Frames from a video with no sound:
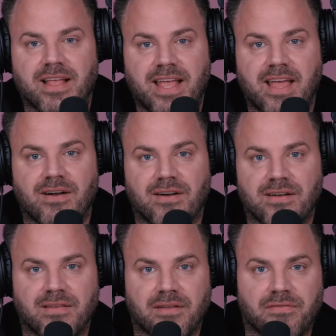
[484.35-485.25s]
like
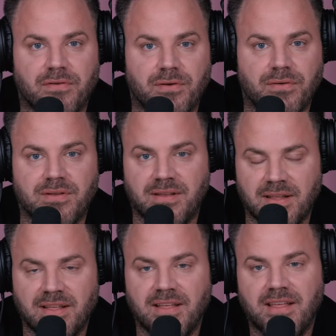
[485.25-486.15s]
catered and like food
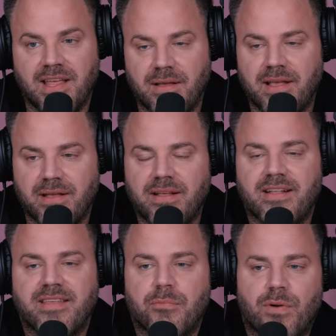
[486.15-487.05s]
and yeah.
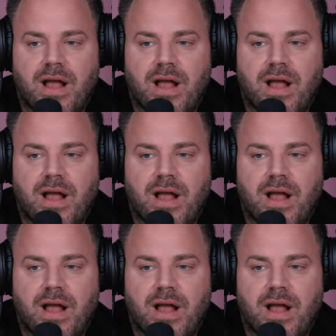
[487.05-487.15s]
it's like